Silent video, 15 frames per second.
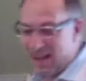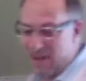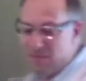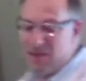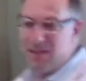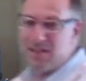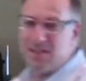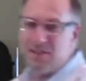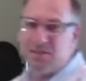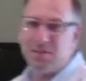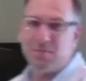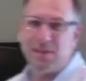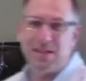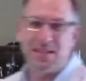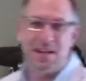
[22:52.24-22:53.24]
And he went into
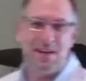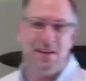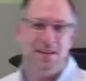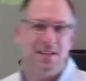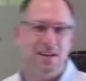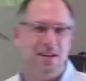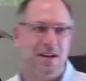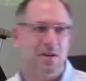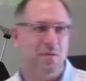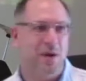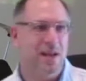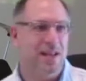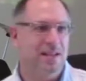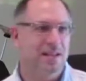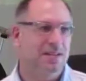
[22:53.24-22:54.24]
Jerusalem, they tarried there, they
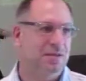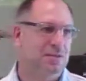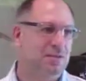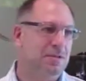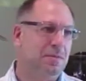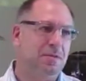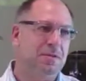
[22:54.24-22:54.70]
waited in Jerusalem.